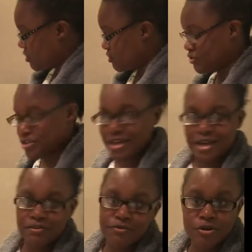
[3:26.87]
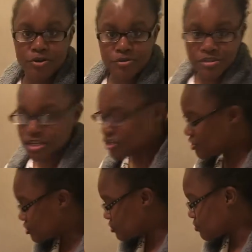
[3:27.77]
you just have your
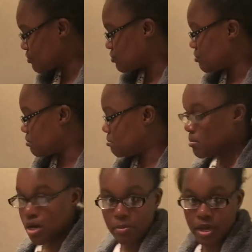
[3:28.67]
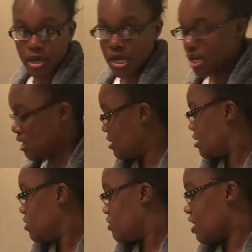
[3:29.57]
tissue, my bad.
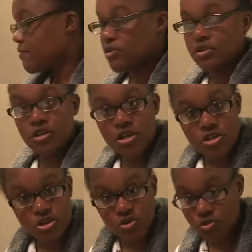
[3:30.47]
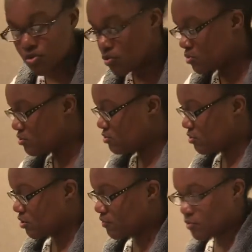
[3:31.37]
You have your tissue,
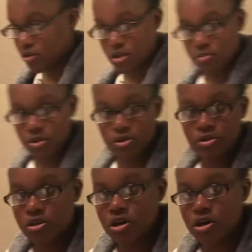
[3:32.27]
you know, if you need to blow your